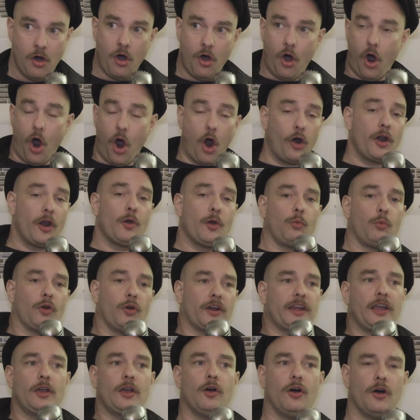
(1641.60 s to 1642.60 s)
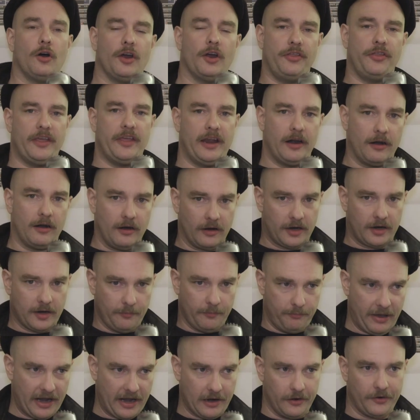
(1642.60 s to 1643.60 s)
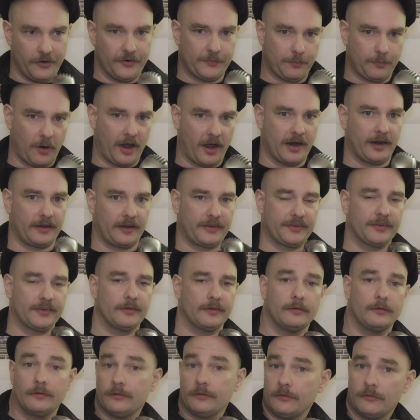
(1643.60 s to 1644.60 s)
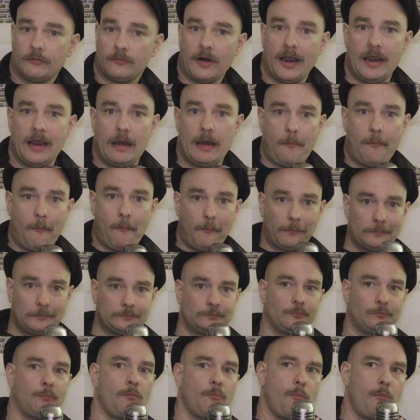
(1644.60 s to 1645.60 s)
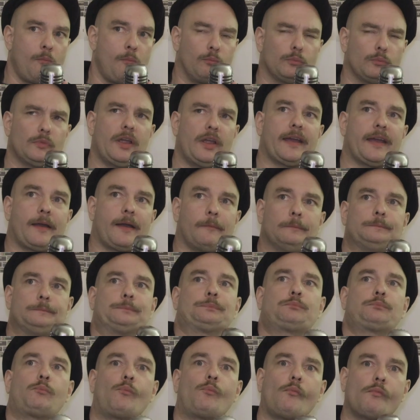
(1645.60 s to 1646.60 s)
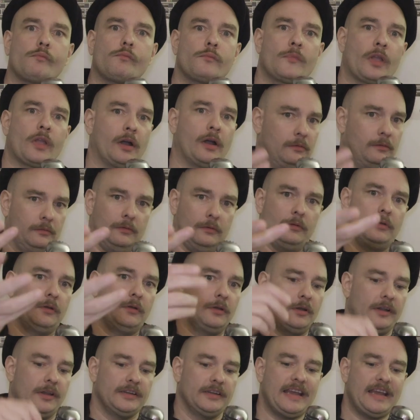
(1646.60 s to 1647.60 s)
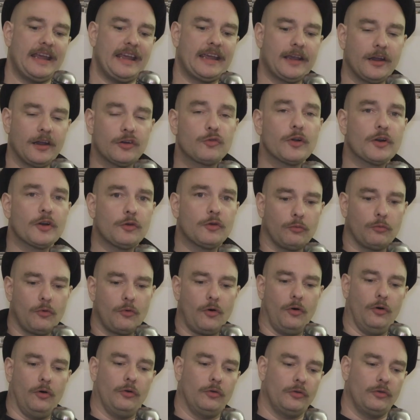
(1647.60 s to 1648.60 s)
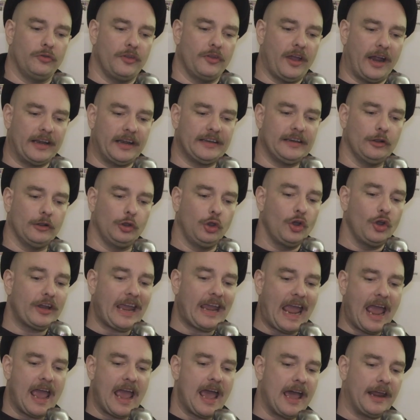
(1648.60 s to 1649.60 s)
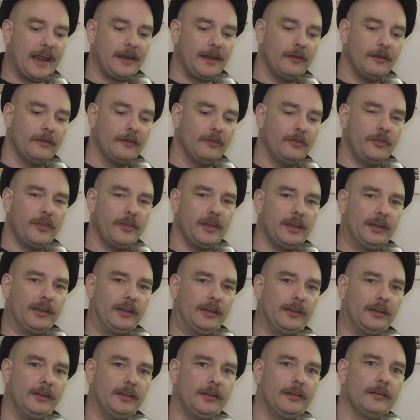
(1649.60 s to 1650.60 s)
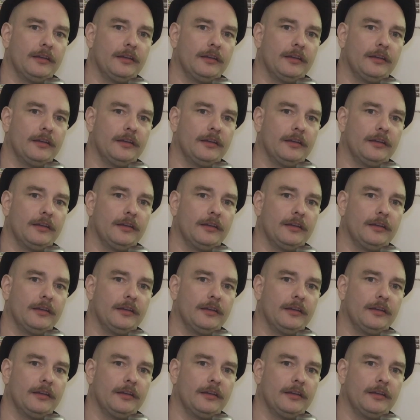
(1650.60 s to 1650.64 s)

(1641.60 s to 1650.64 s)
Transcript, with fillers: aren't working on their competitors' products, right? Like, take critical role. Look at the,